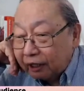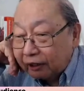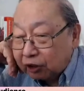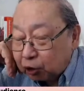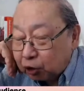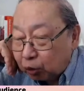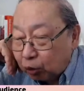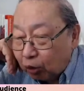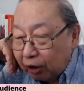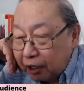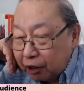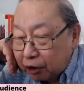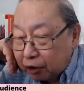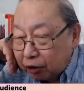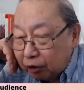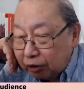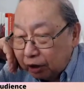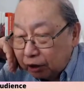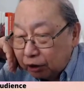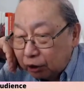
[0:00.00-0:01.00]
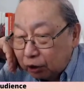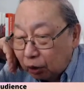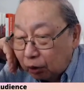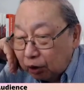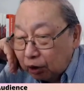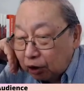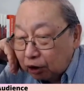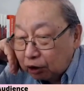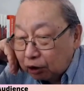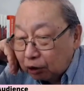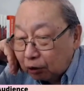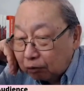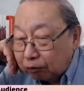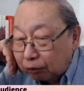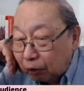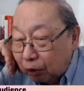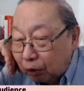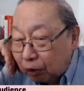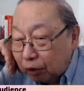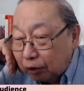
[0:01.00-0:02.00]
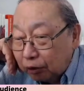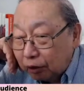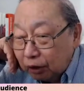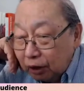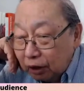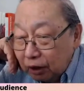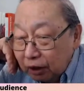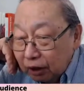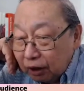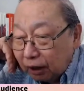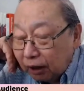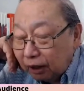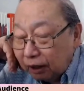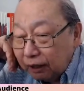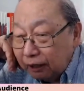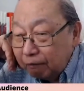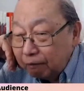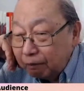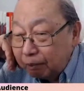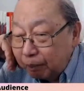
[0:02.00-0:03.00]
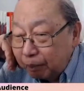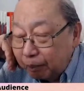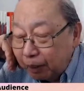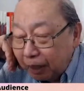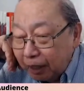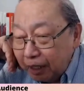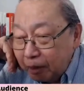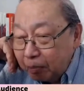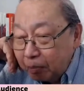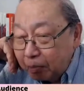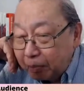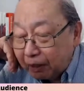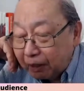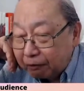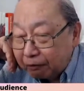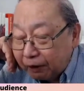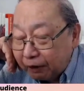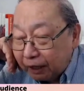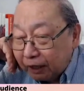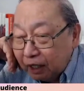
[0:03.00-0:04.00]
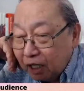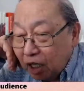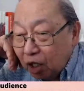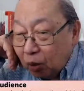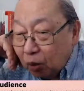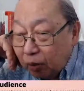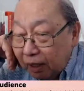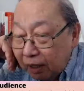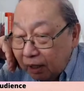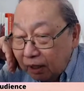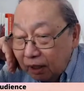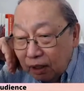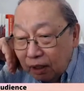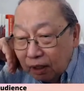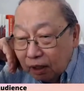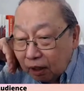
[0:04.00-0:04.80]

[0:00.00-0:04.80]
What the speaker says: restoration, and so on and so forth, by imperfect. Well,